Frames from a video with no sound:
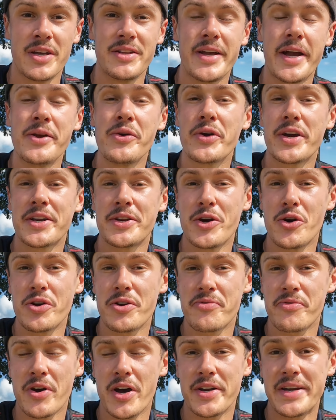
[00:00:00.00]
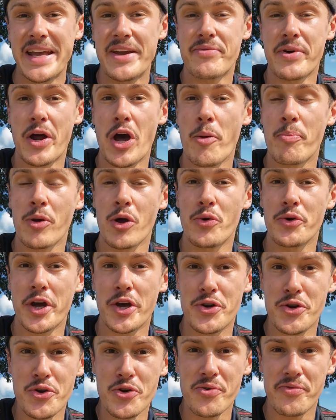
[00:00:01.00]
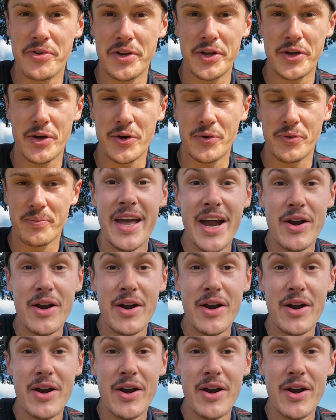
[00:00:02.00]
Then you'll get notified if I upload a new video.